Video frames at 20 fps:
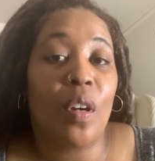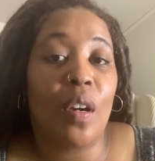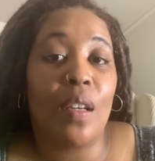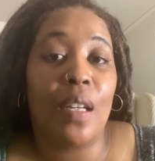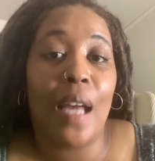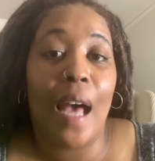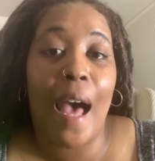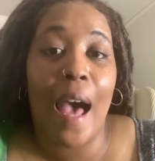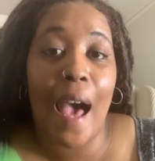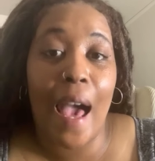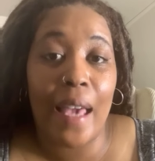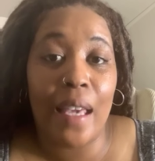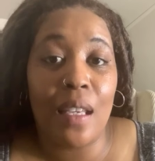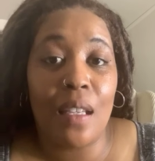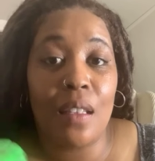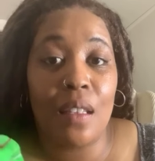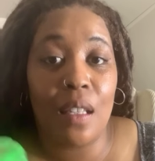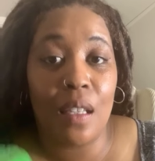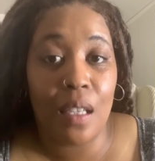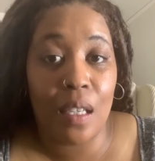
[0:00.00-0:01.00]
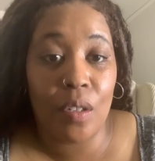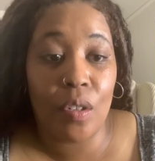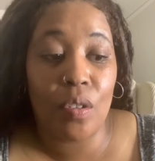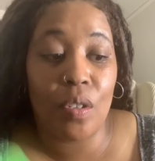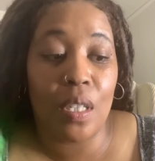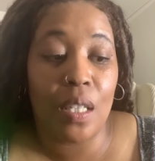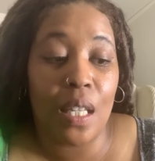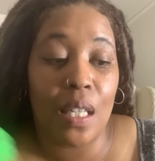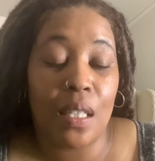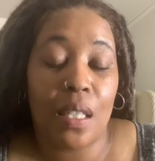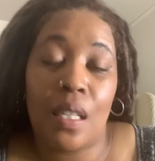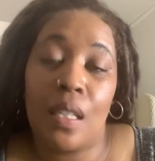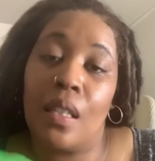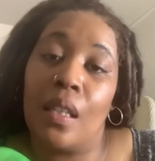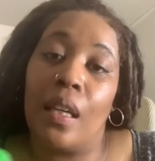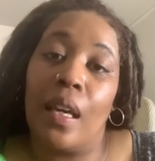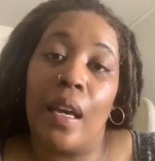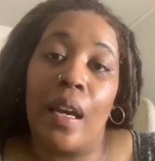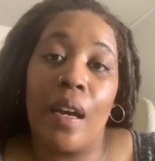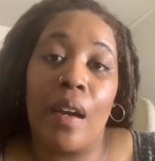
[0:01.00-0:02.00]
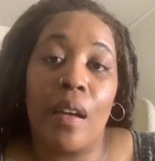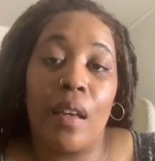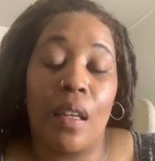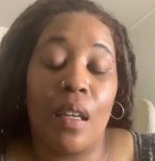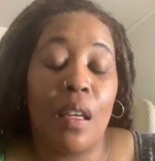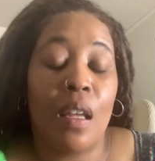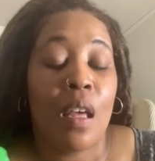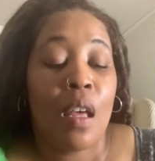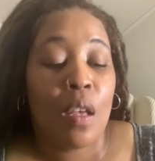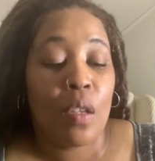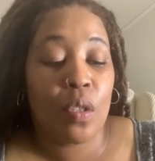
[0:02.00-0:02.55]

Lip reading: going to heighten the energy that's in the area.